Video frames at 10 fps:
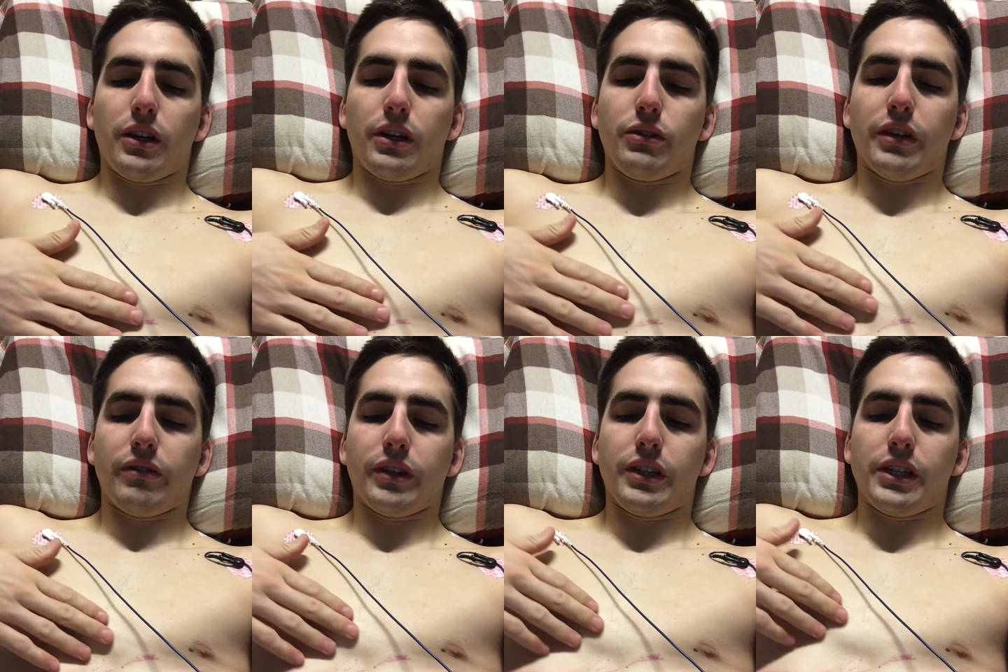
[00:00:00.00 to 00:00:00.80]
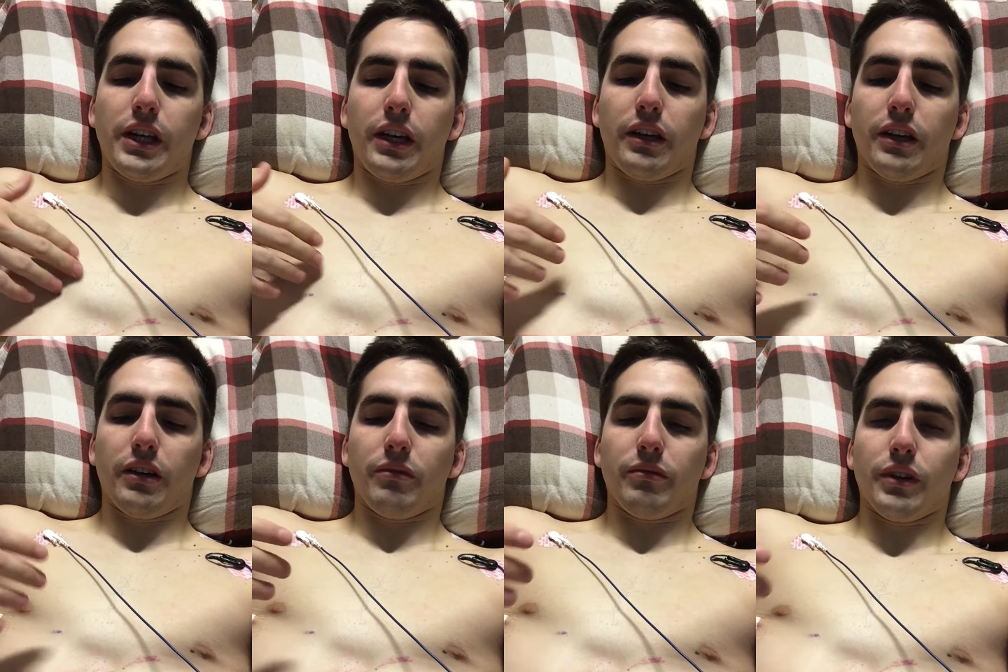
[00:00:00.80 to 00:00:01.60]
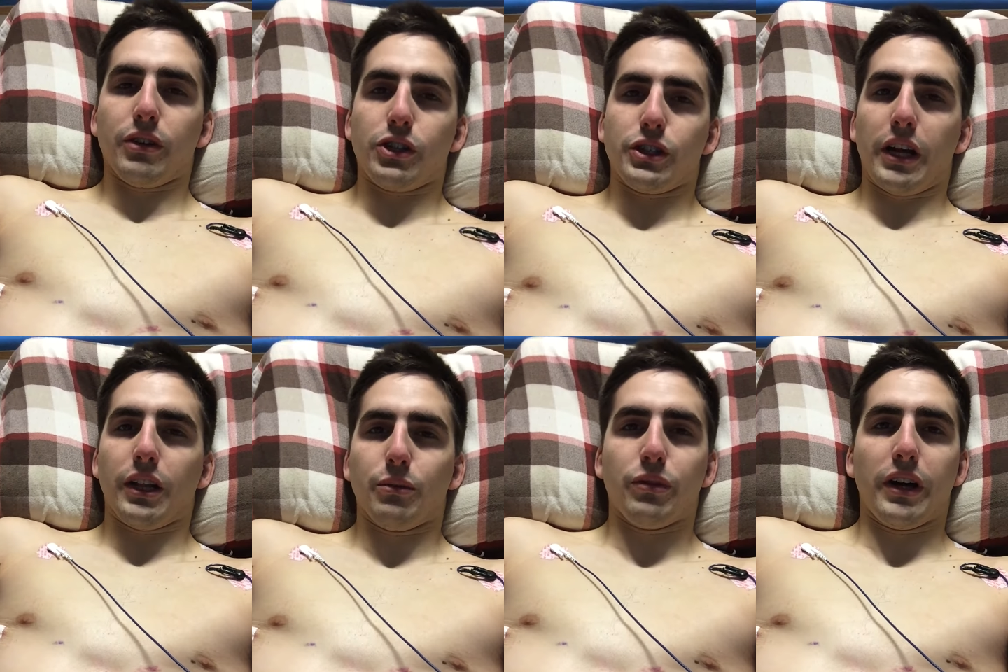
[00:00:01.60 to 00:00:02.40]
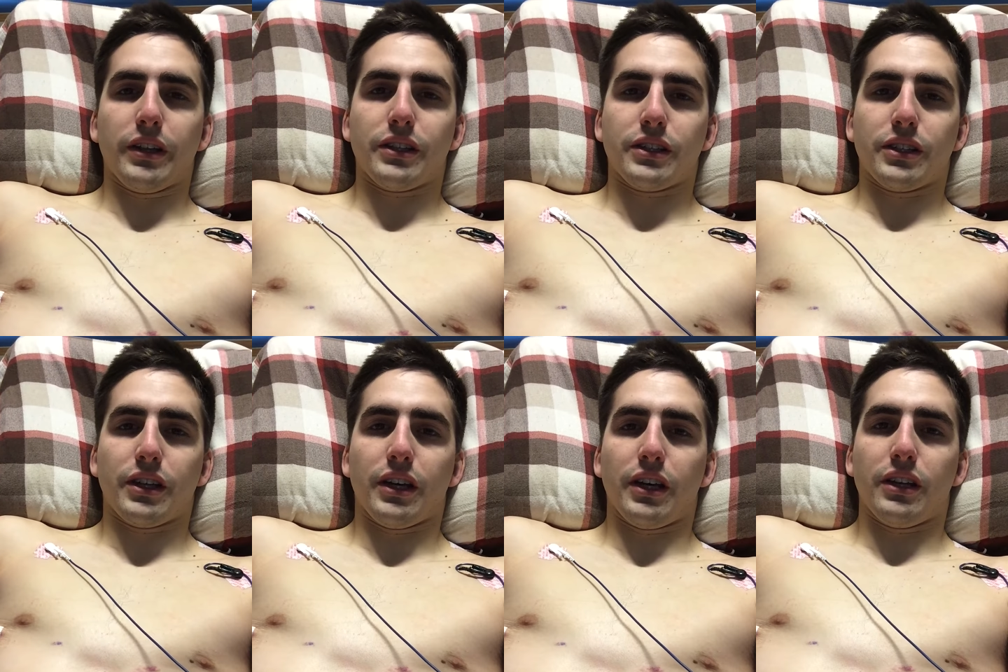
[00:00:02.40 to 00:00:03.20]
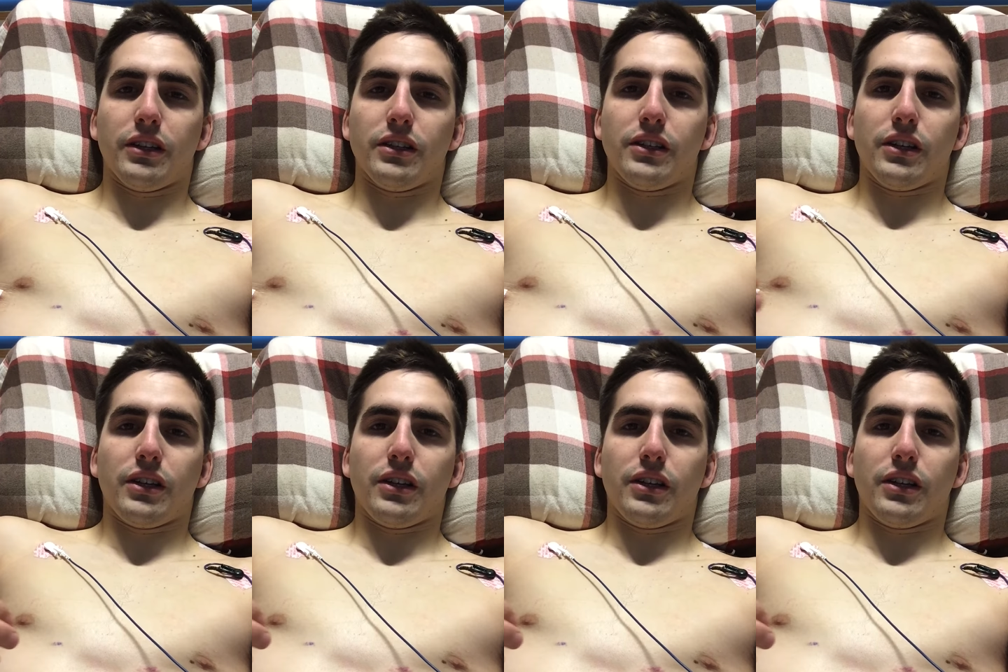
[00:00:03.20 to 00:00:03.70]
You definitely take very shallow breaths, and